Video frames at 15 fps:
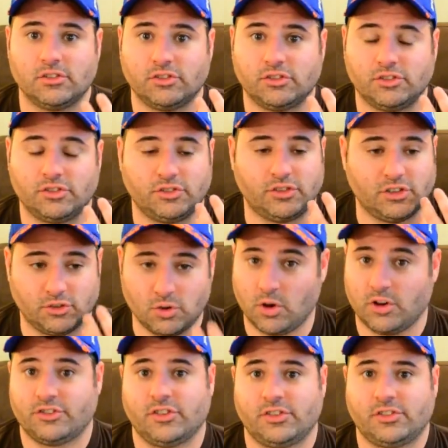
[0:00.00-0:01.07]
She's
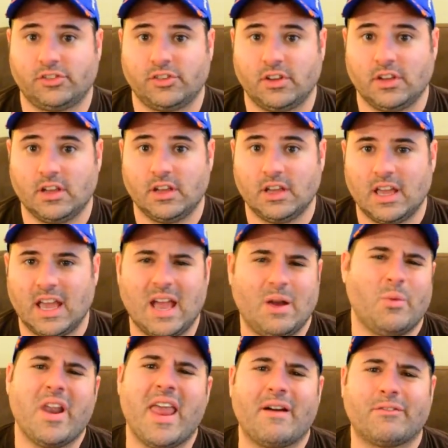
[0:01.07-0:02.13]
gorgeous.
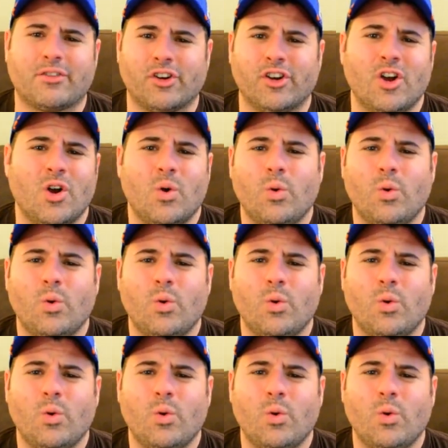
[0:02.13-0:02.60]
And whatever.